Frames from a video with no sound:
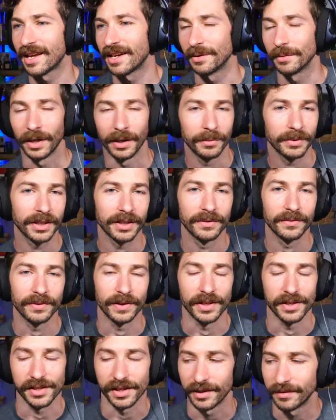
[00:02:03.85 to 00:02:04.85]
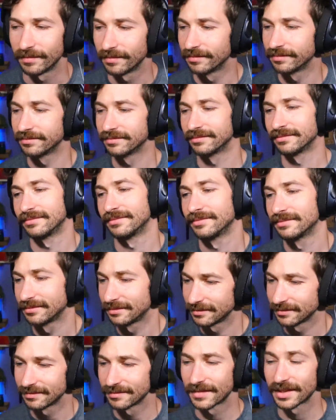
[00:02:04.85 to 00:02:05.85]
Anyway, we couldn't finish it,
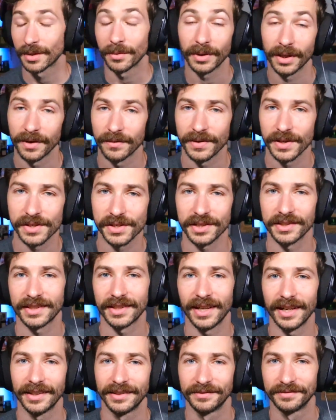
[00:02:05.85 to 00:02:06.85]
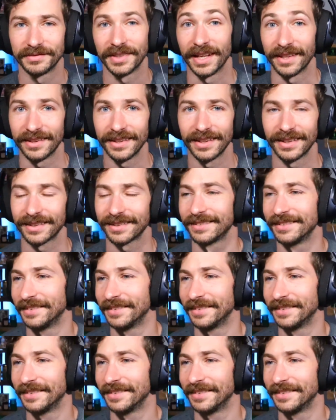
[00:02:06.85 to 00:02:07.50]
so we're gonna finish this tonight, I think.